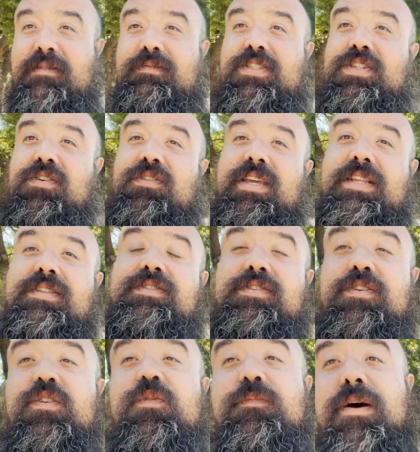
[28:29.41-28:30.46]
I'm sure they
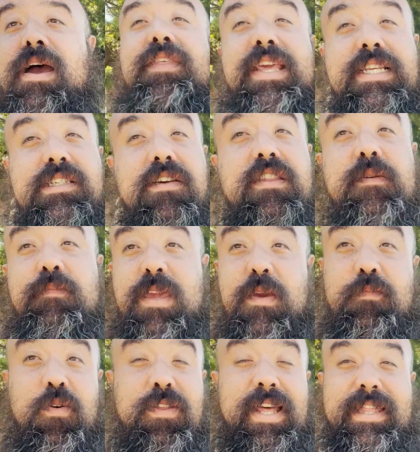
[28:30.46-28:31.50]
do, but these are the
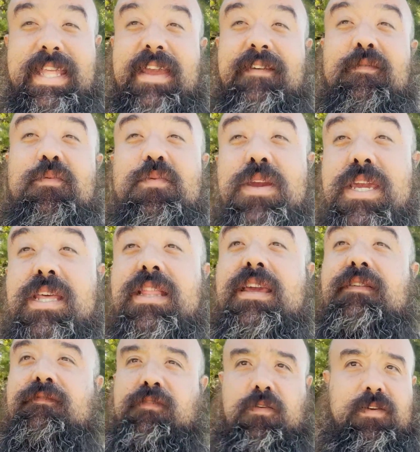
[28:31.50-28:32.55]
people that they
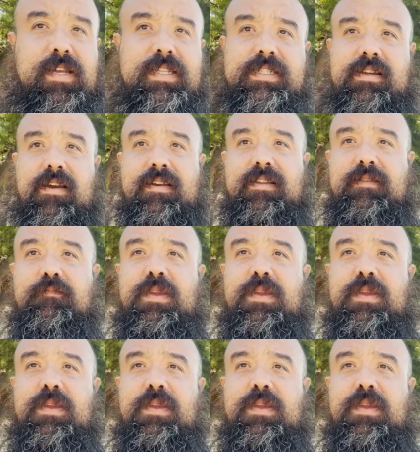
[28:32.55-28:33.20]
really focus on,